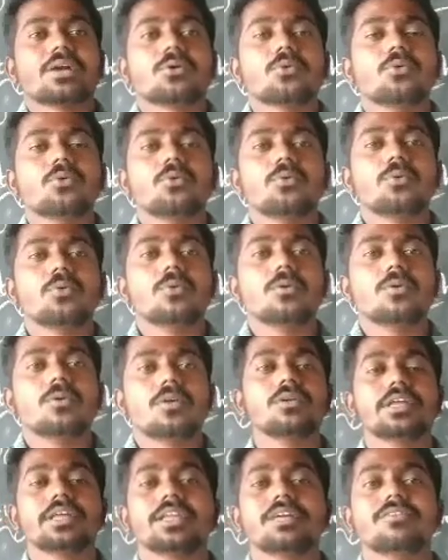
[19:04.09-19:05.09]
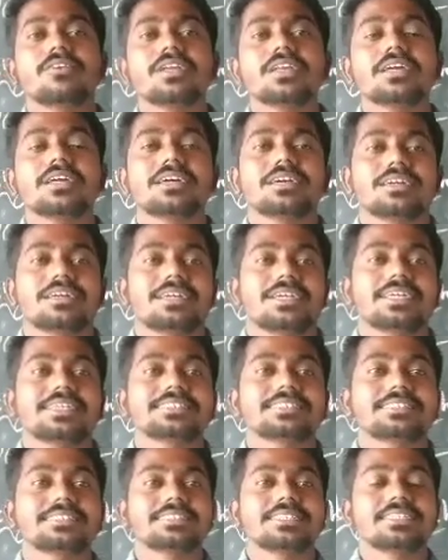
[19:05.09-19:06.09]
cool in our
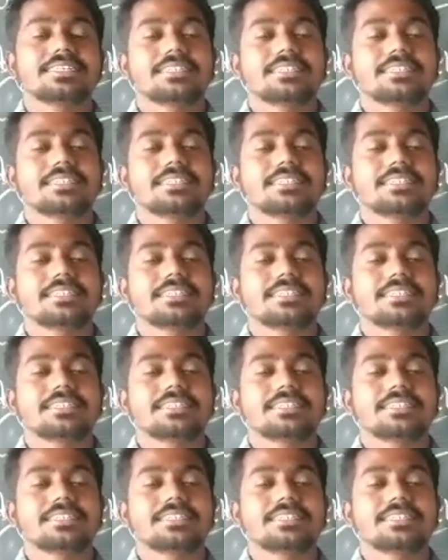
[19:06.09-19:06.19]
earth